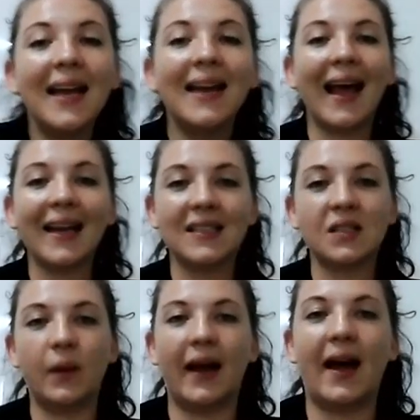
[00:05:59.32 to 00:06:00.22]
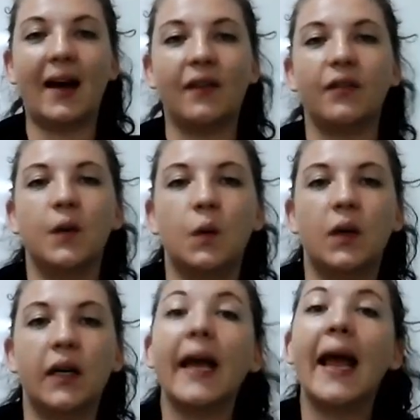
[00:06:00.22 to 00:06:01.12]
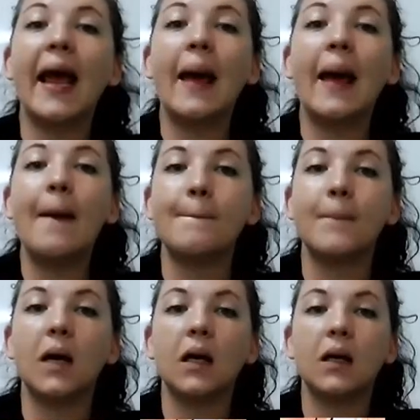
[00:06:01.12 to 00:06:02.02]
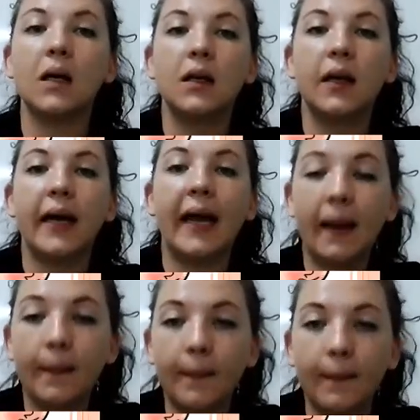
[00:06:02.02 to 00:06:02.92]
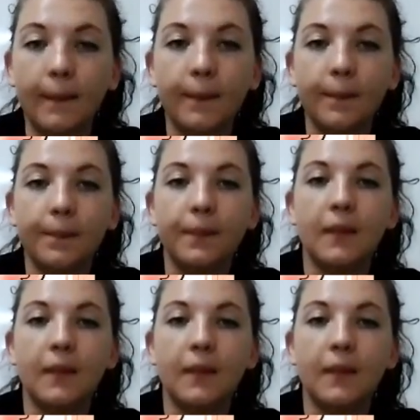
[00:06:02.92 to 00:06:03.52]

Next, we have the word him. Him.